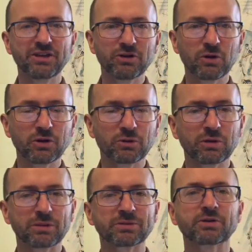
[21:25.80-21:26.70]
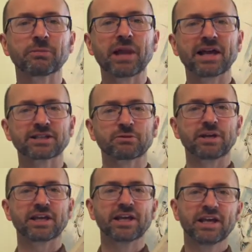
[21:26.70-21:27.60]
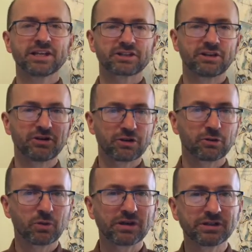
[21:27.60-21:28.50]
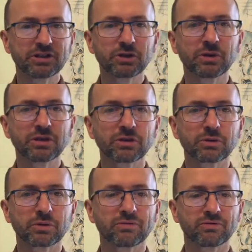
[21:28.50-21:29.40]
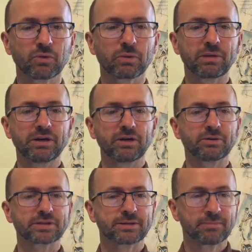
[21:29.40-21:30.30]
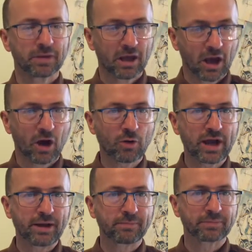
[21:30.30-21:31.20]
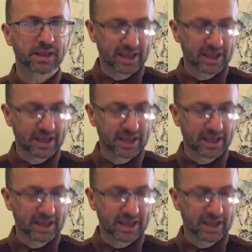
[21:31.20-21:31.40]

you know your rhythms from last week, so you know your 1, 2, and 4 beat notes. Okay,